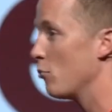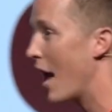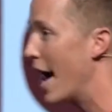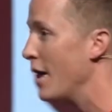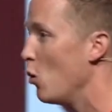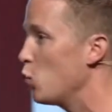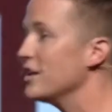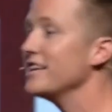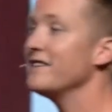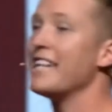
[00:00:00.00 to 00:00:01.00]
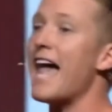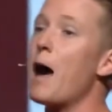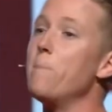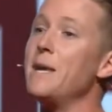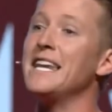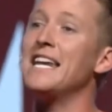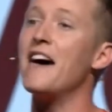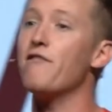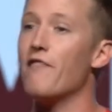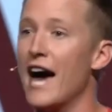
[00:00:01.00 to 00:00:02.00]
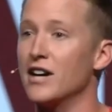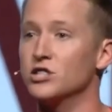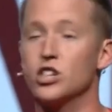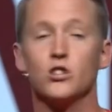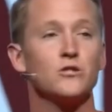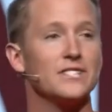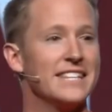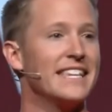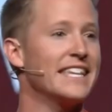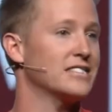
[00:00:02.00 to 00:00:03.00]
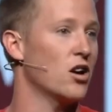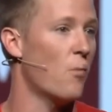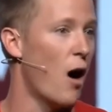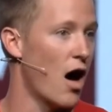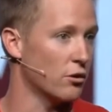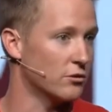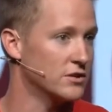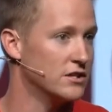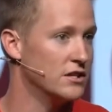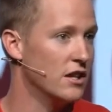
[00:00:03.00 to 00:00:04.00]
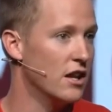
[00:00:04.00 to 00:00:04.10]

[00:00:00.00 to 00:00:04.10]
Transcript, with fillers: Right. We'll even allow P D F files to use seedlings in our models.